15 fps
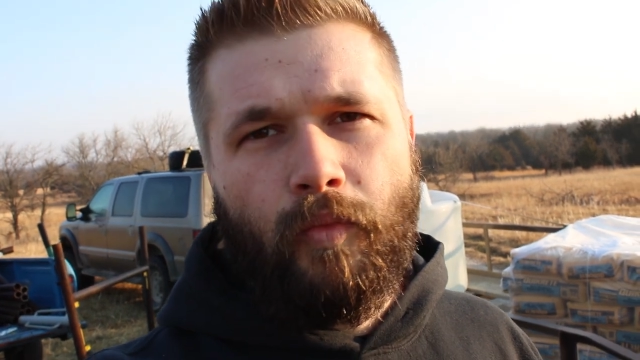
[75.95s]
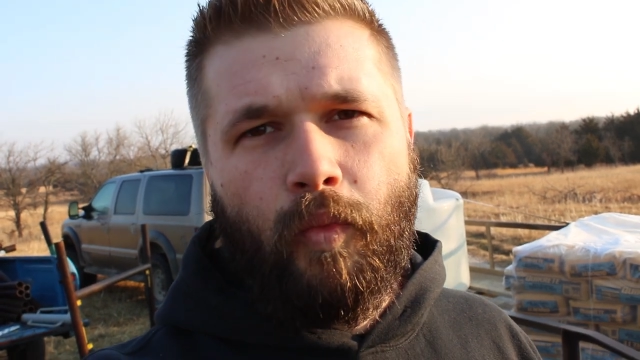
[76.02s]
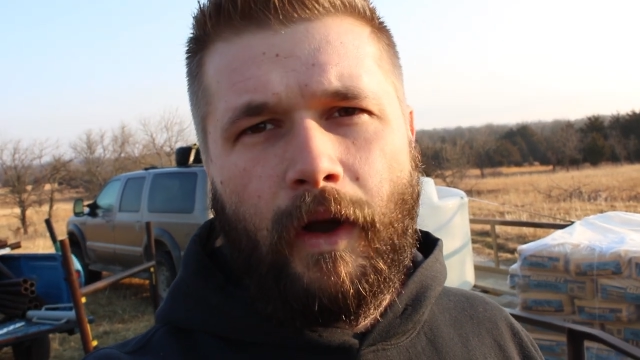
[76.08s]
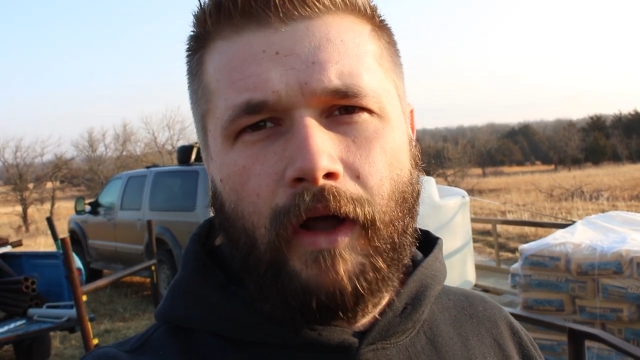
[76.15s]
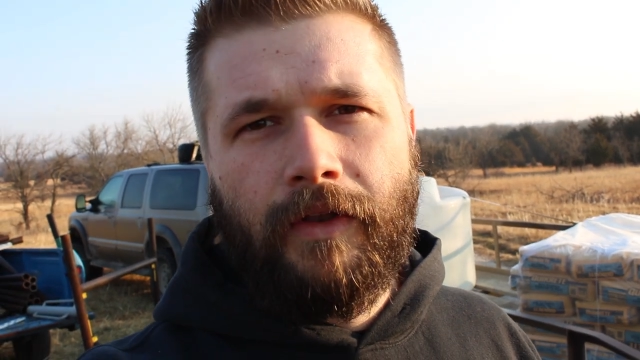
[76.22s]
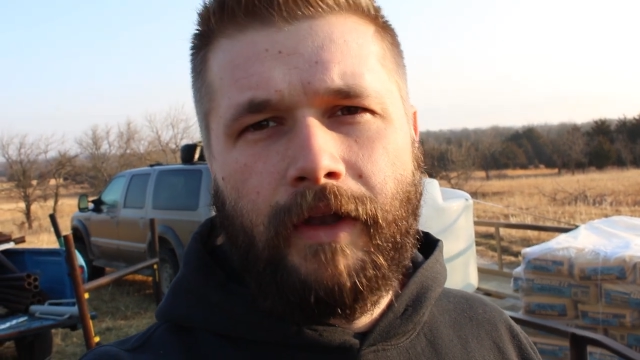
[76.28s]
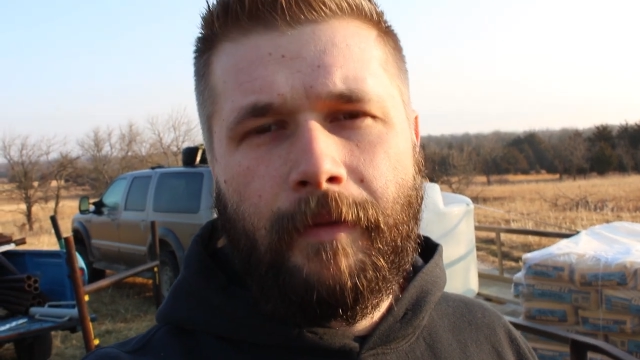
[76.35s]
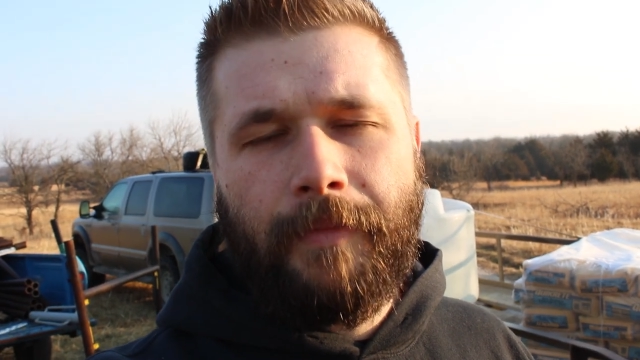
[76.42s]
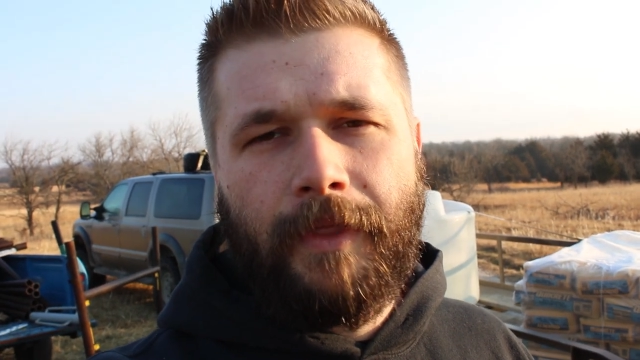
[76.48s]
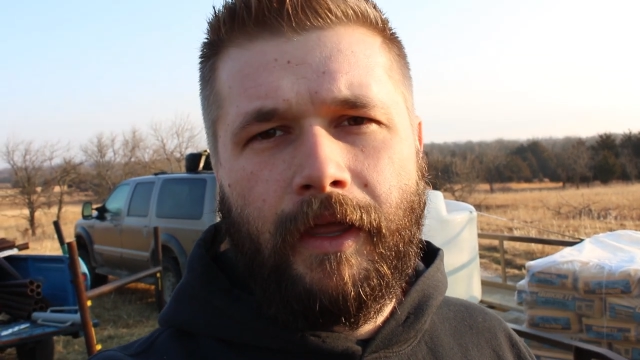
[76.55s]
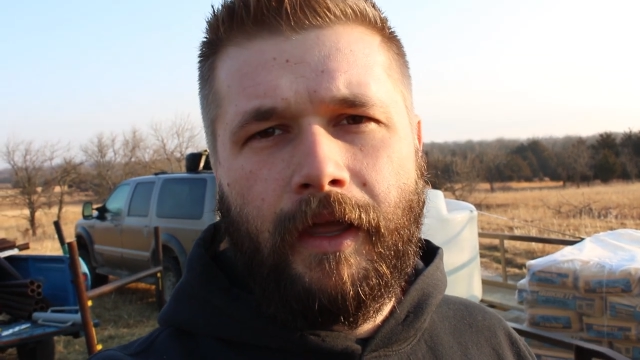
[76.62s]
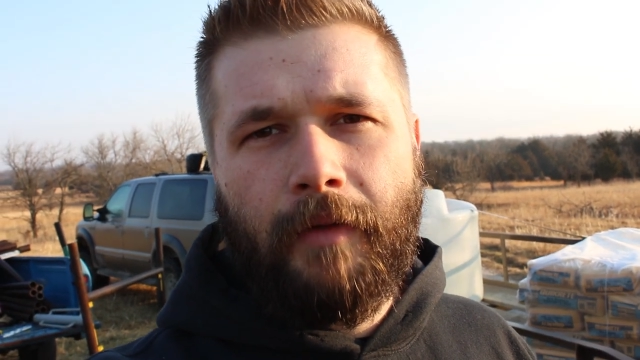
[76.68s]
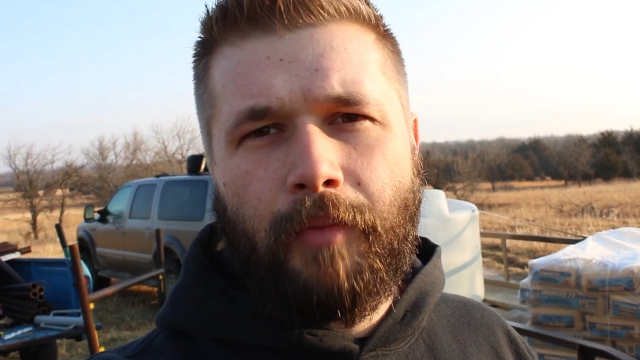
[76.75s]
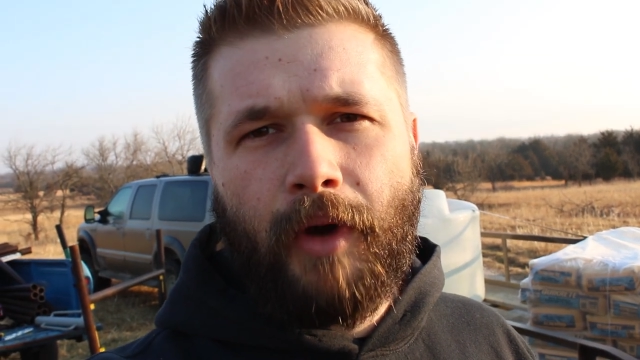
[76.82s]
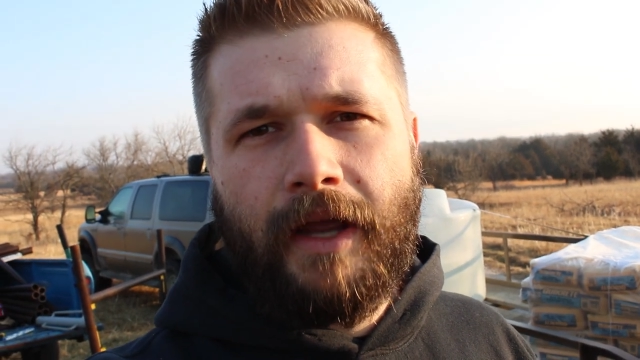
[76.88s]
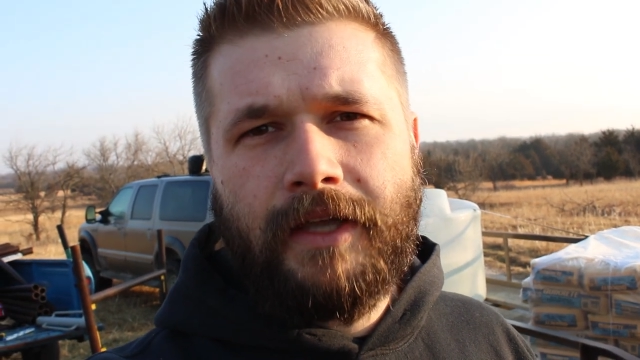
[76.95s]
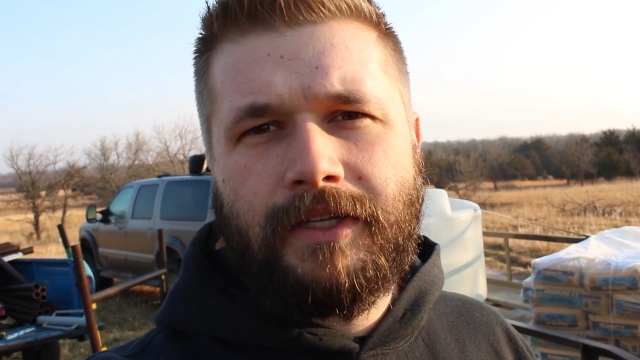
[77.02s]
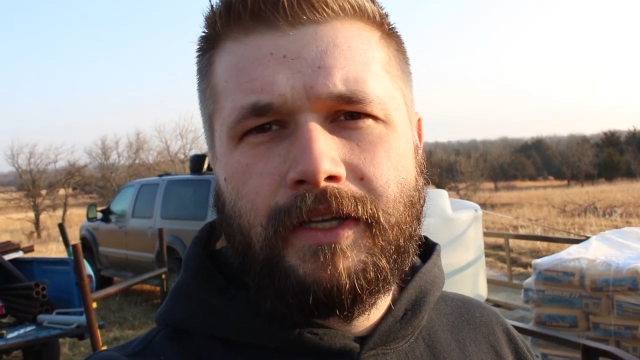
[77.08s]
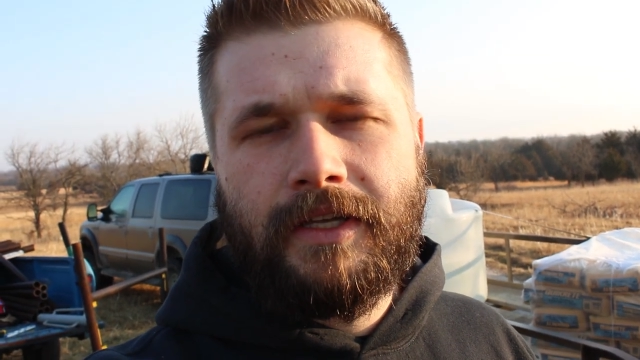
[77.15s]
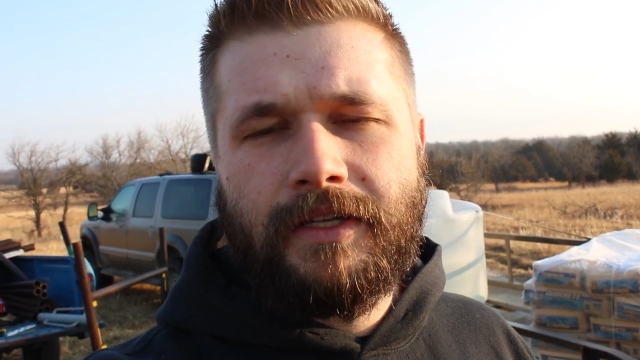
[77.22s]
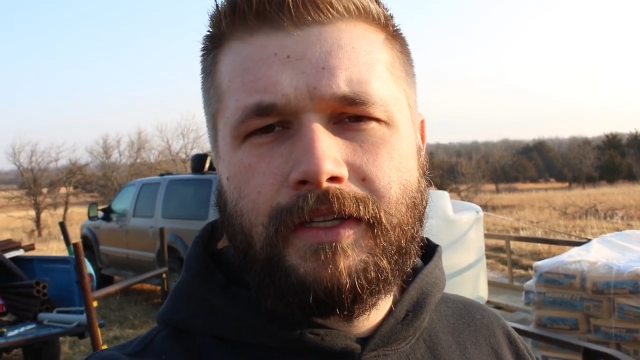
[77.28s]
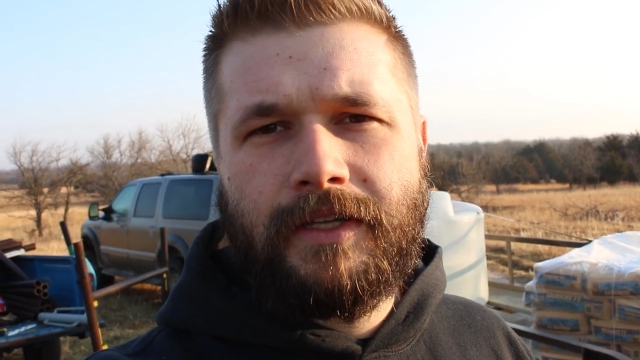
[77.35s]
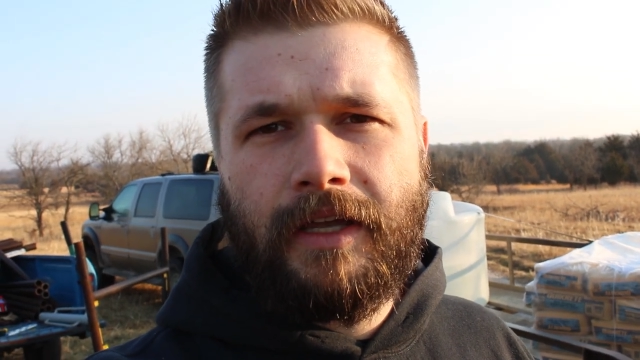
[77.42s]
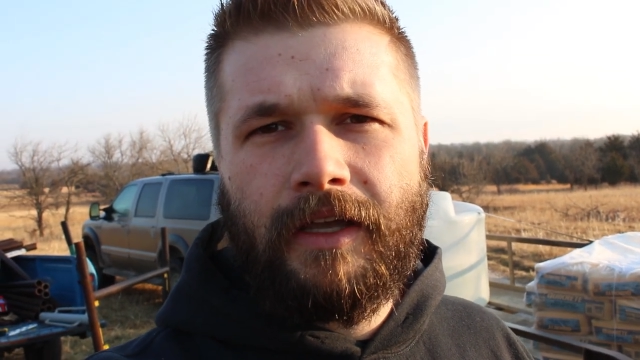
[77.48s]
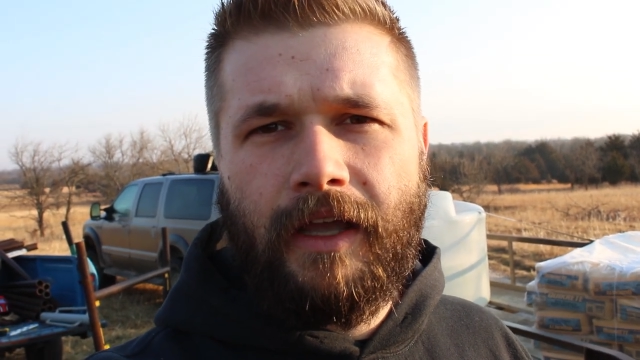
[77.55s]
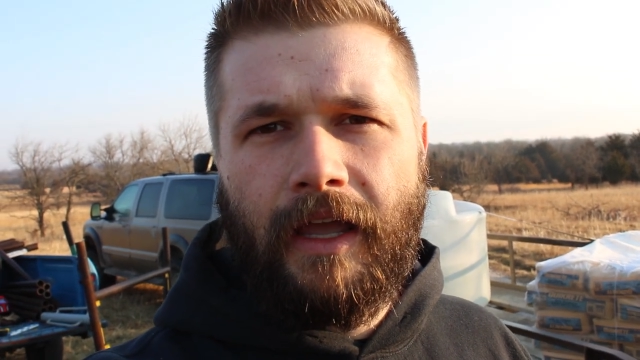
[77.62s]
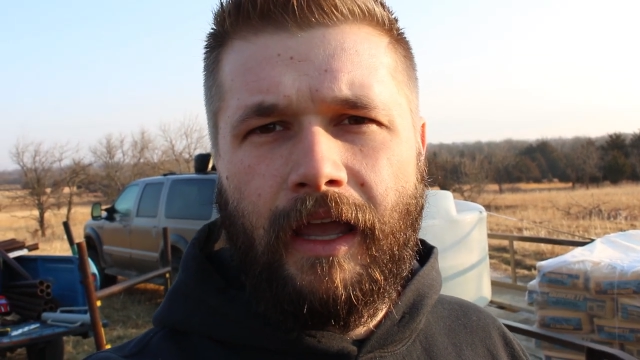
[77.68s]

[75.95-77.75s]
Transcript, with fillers: welding up the braces